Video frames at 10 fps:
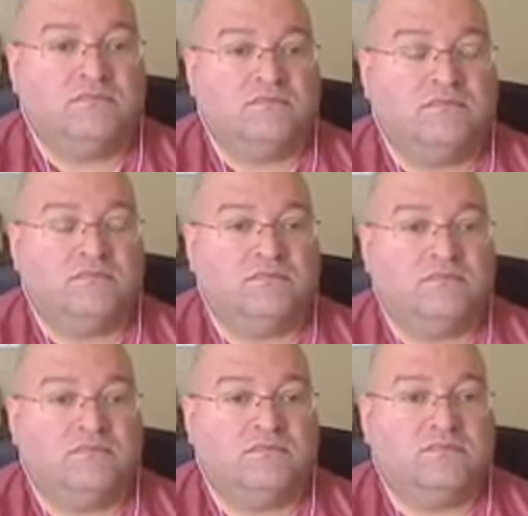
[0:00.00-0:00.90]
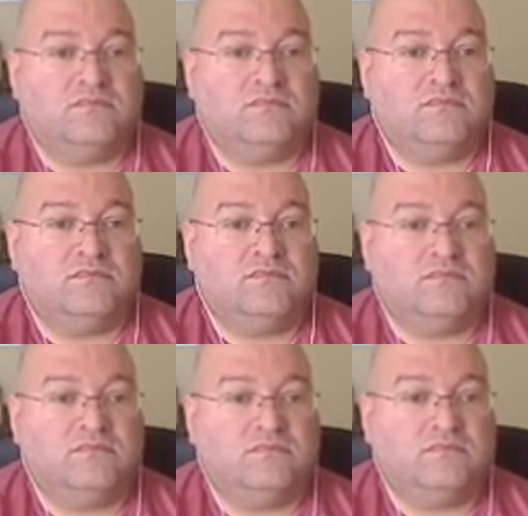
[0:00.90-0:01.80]

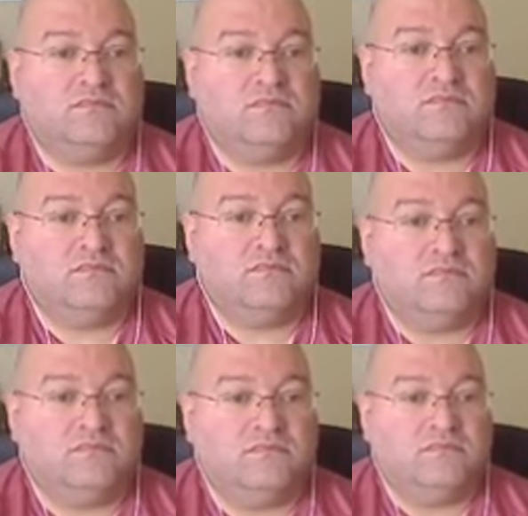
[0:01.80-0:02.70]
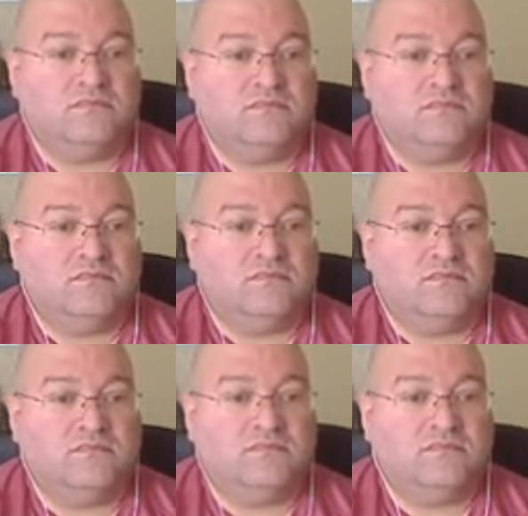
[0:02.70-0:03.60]

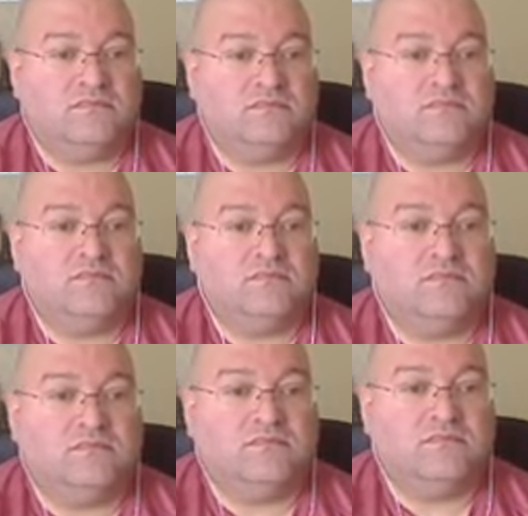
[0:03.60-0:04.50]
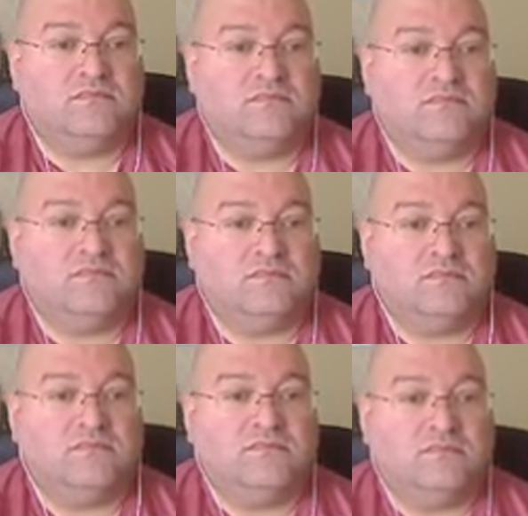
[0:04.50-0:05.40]

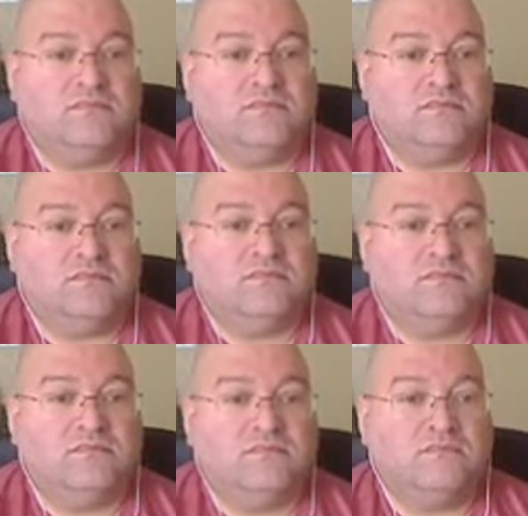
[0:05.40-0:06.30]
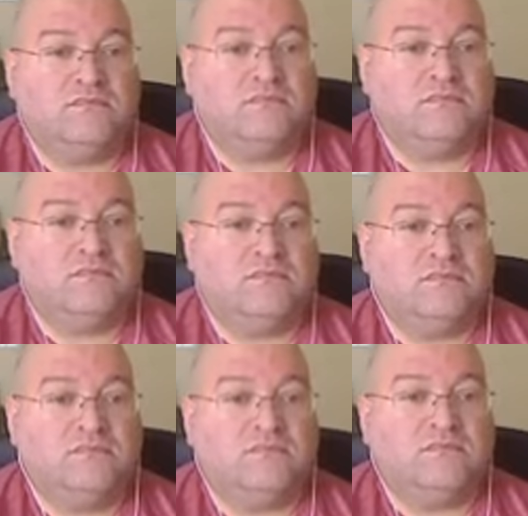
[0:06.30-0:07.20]

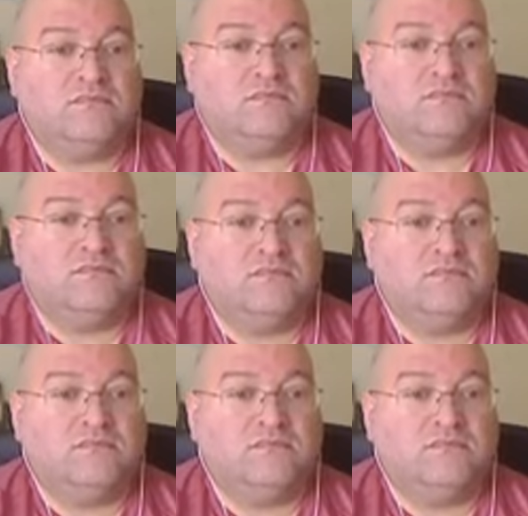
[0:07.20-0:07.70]
(not speaking)